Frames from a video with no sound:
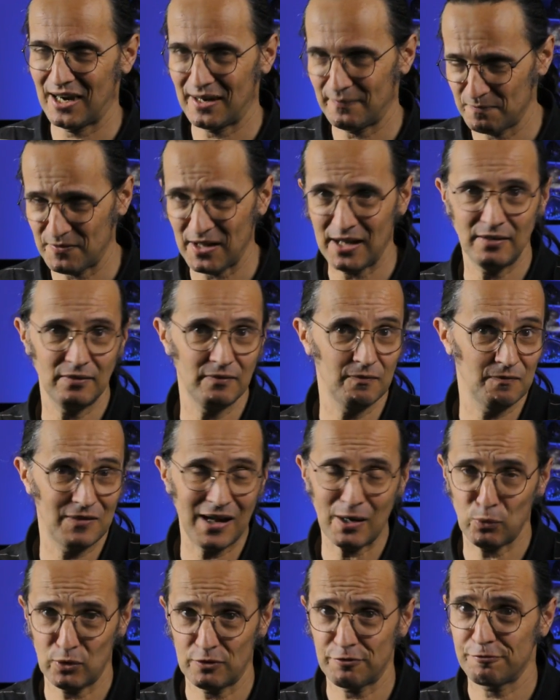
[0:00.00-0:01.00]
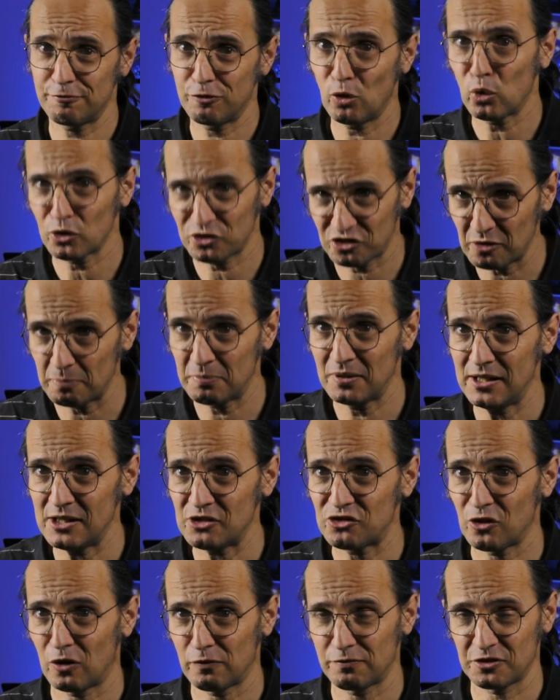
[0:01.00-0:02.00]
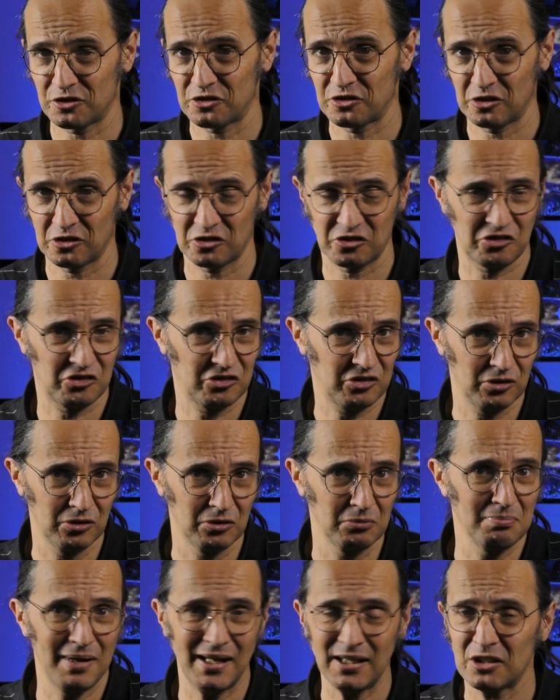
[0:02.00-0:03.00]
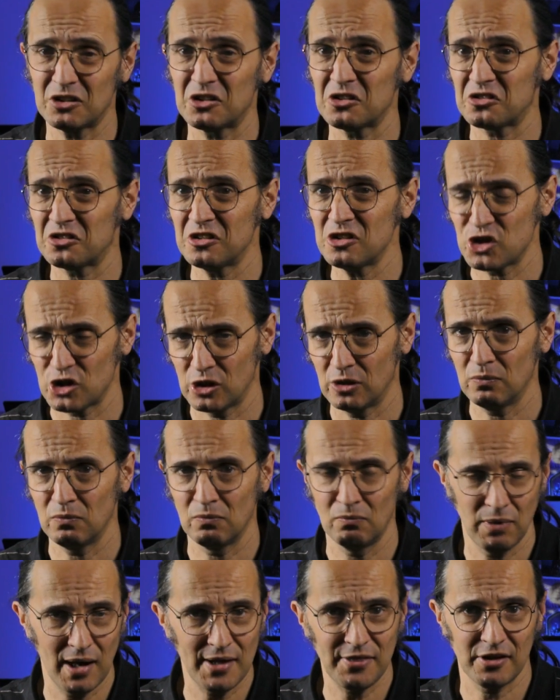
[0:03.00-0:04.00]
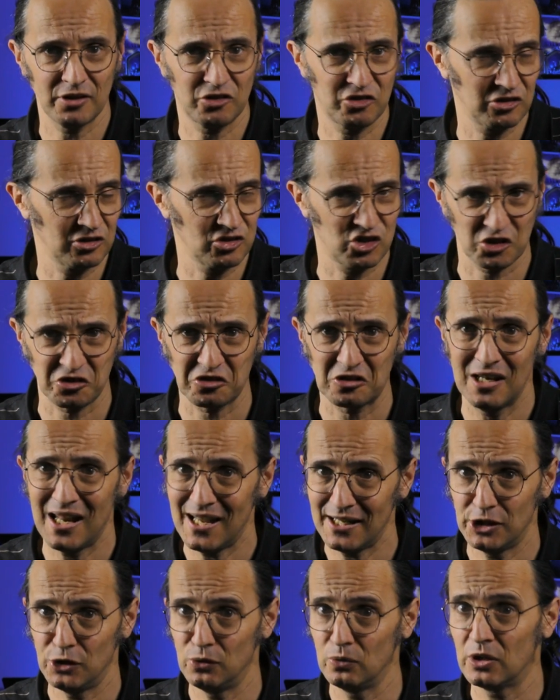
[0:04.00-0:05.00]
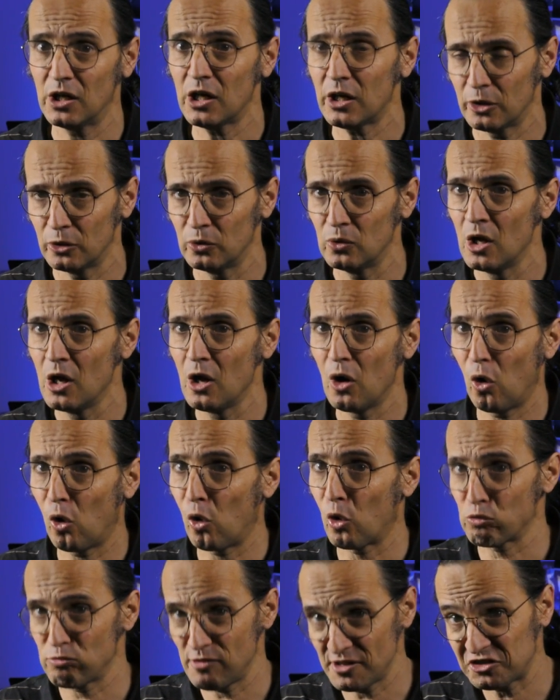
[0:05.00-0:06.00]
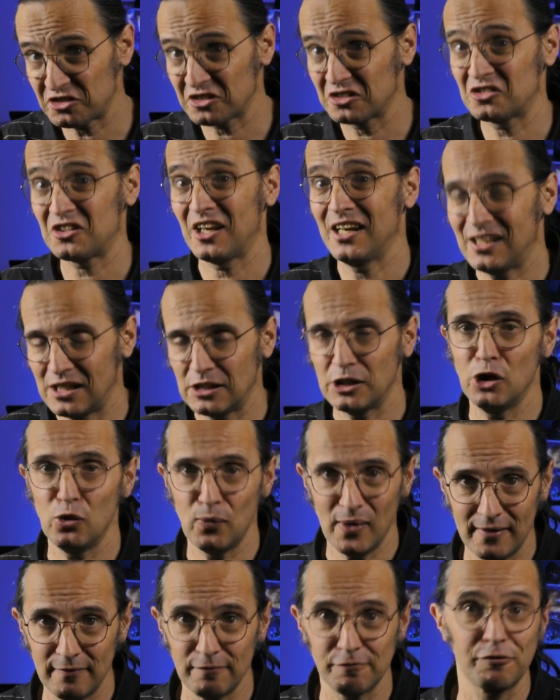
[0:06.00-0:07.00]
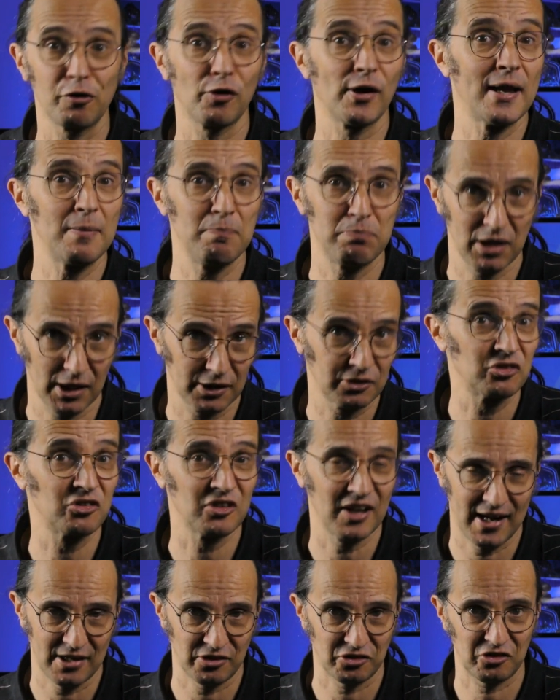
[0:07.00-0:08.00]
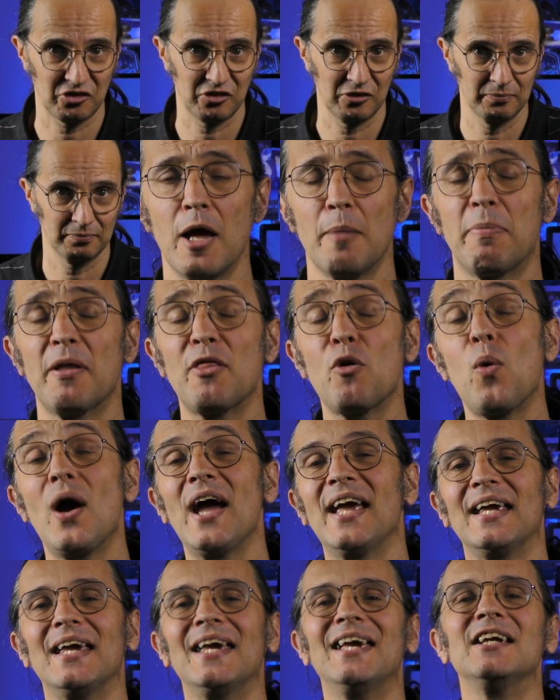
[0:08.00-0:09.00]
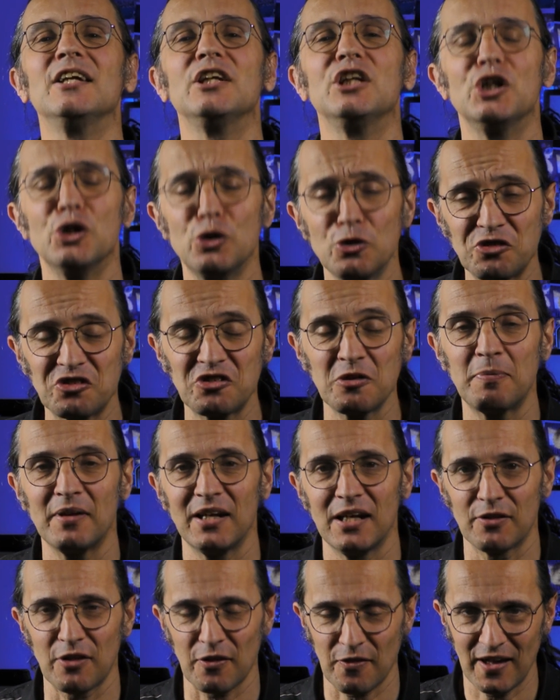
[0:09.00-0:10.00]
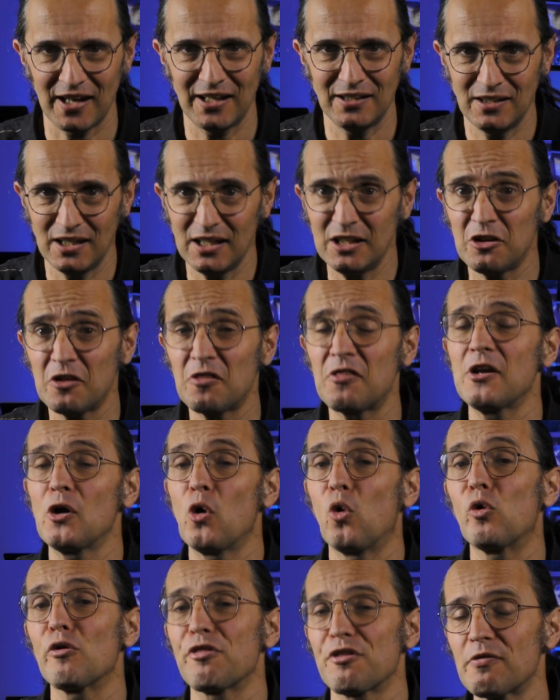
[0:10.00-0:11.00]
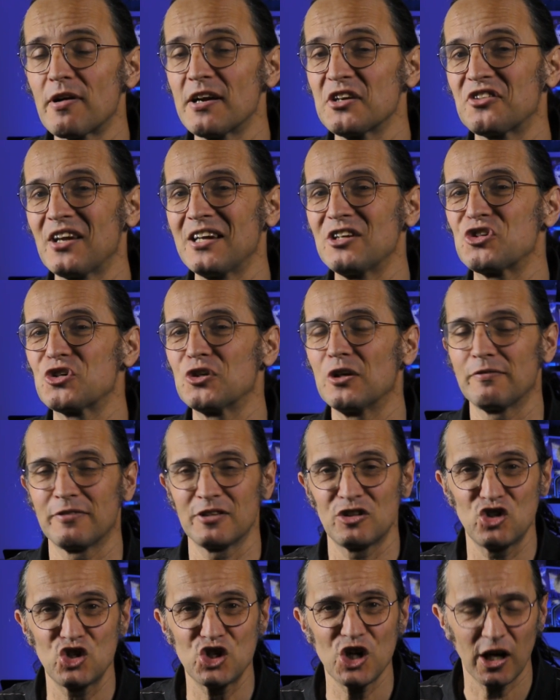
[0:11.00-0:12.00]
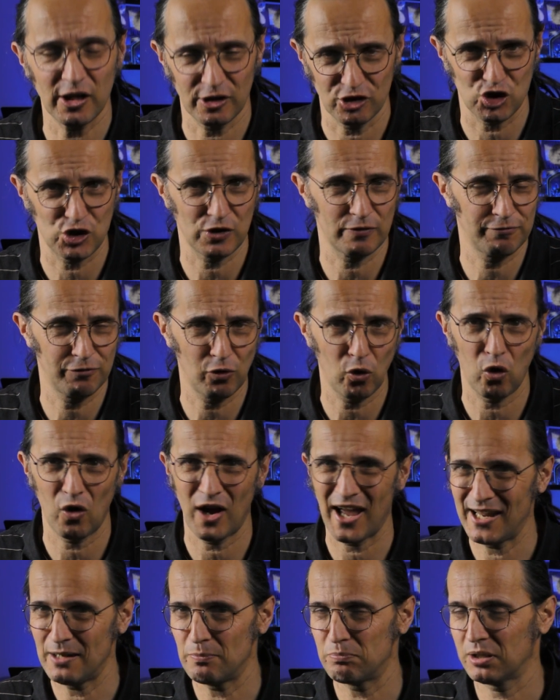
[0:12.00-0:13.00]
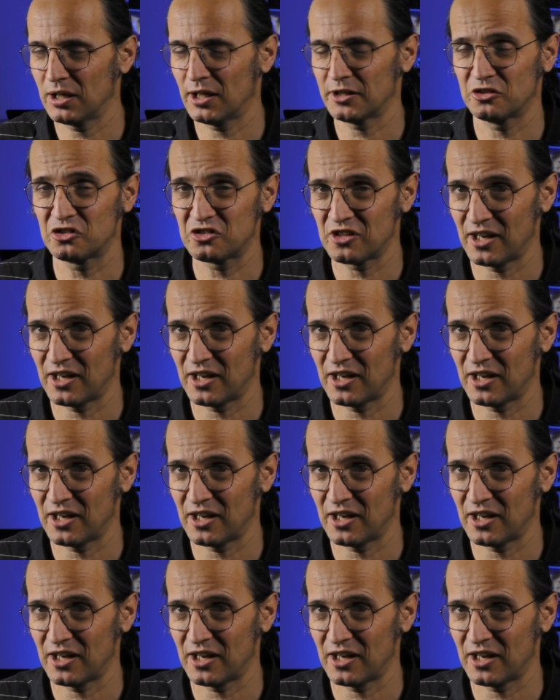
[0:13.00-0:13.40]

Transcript: and then that would force the police officers to make a decision whether to just let you go or risk taking you in for a blood test. By the way, it used to be that they needed the authorization of a judge for a blood